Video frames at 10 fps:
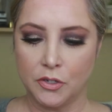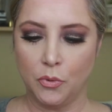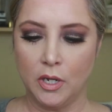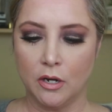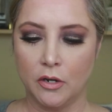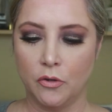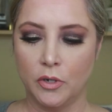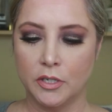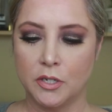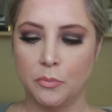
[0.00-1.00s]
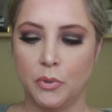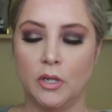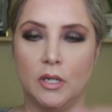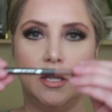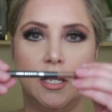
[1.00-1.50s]
So we are going to
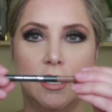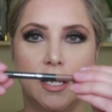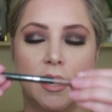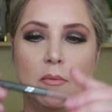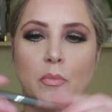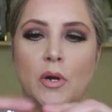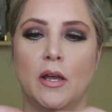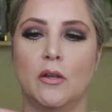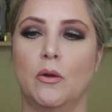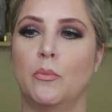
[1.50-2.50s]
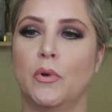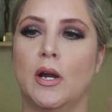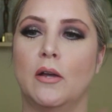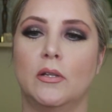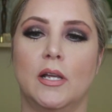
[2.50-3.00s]
put the light brown
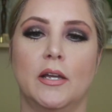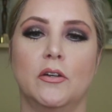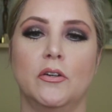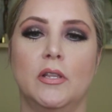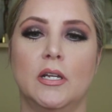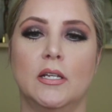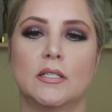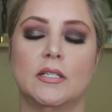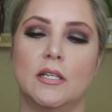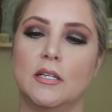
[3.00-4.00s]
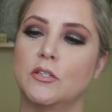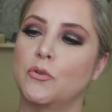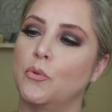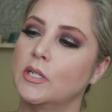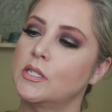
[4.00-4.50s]
brow liner that is the
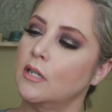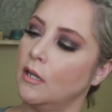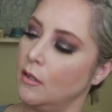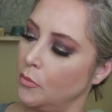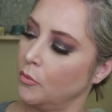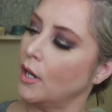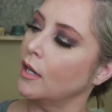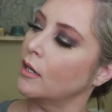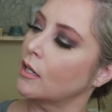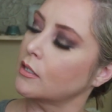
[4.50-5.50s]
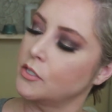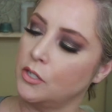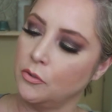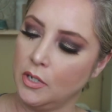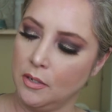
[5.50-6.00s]
twist up right next
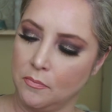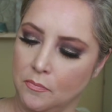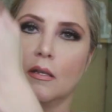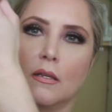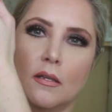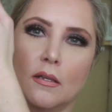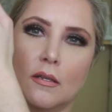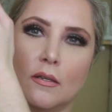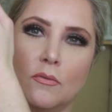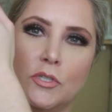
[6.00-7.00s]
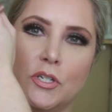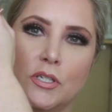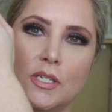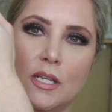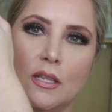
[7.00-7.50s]
to it, which you
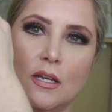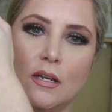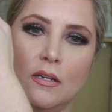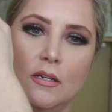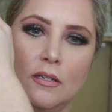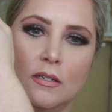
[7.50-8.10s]
see there.